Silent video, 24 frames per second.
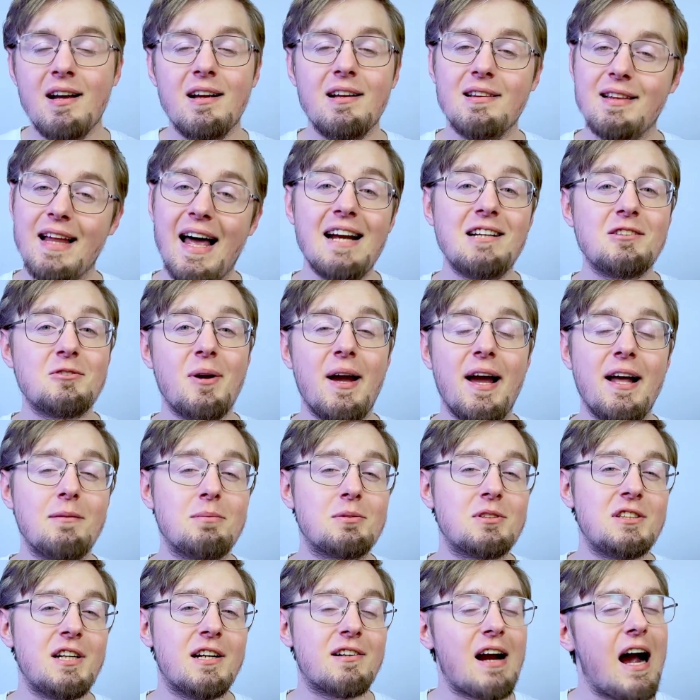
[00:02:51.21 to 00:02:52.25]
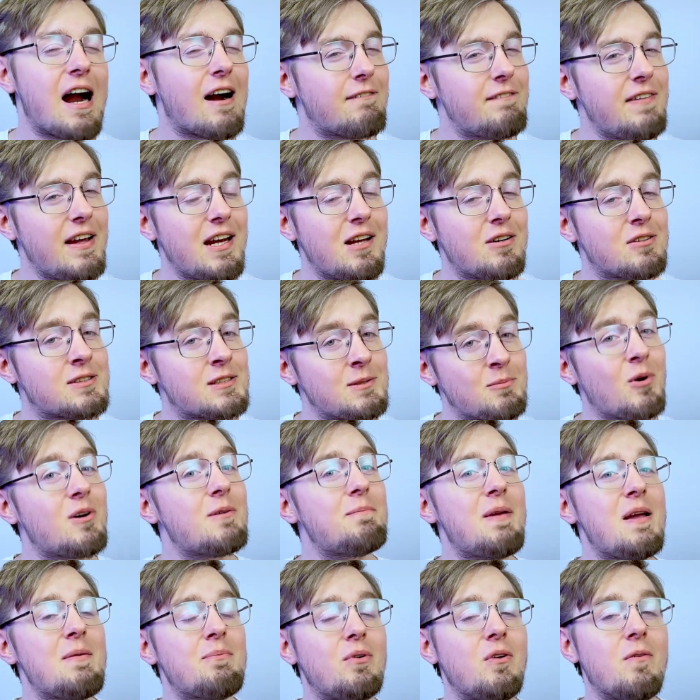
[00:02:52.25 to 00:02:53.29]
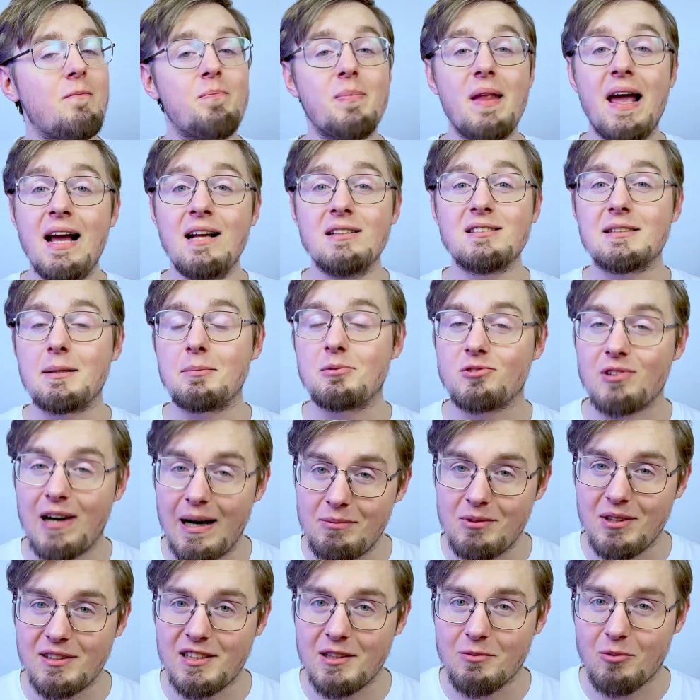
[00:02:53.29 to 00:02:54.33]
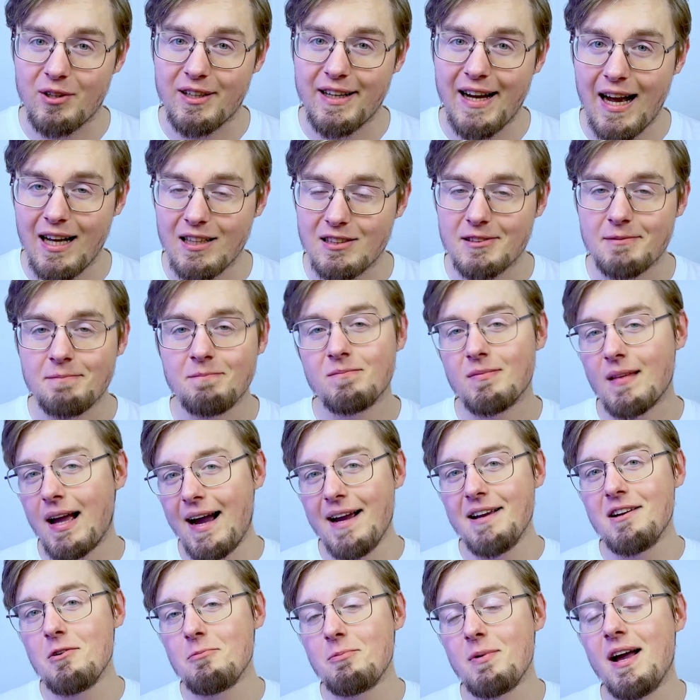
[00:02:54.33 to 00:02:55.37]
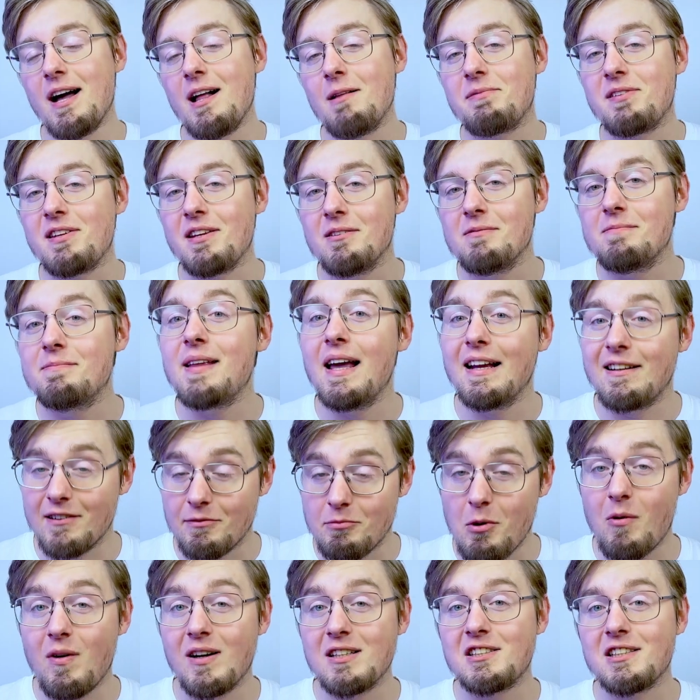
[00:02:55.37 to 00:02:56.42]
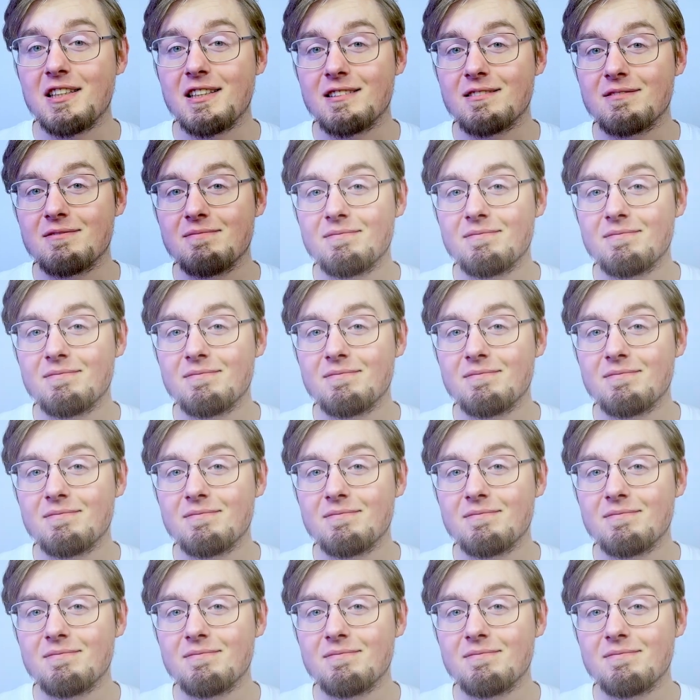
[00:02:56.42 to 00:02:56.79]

Like to help share our videos to more people and subscribe to see more guides. I hope we helped you. Thank you for watching.